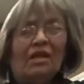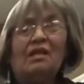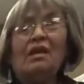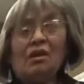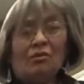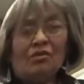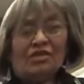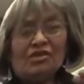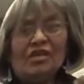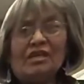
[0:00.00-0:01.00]
And
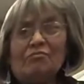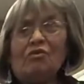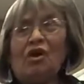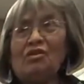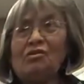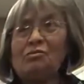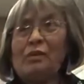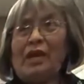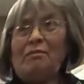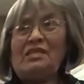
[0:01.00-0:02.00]
when she brought those
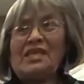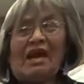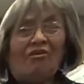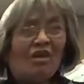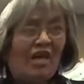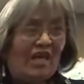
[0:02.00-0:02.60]
babies out,